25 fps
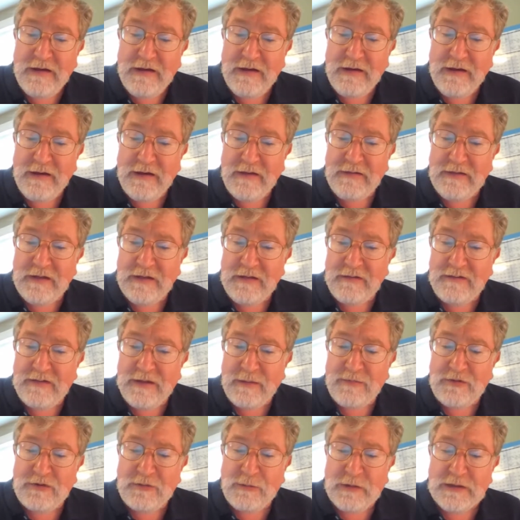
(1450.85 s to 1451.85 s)
and then
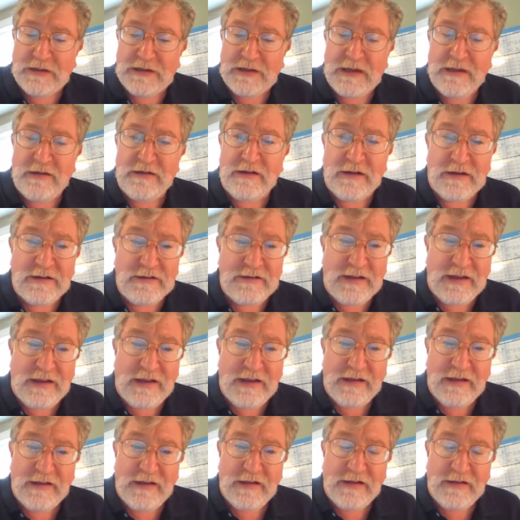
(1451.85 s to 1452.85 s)
subsequently had
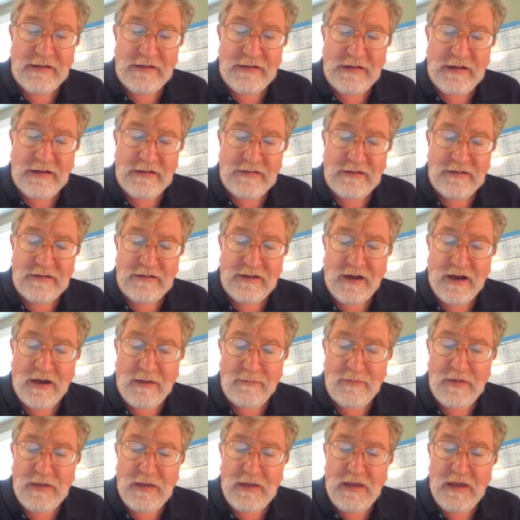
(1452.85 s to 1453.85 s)
Hyundai at the
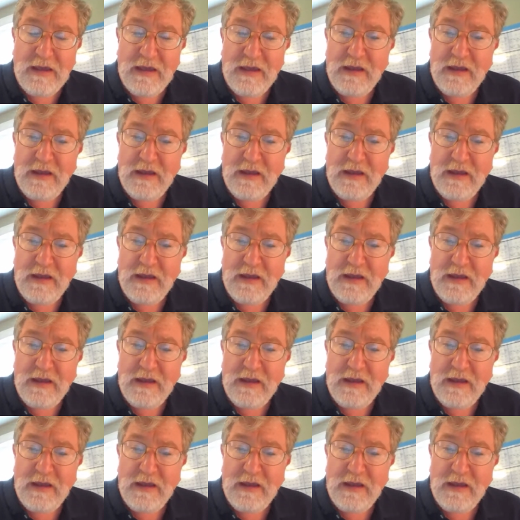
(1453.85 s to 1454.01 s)
time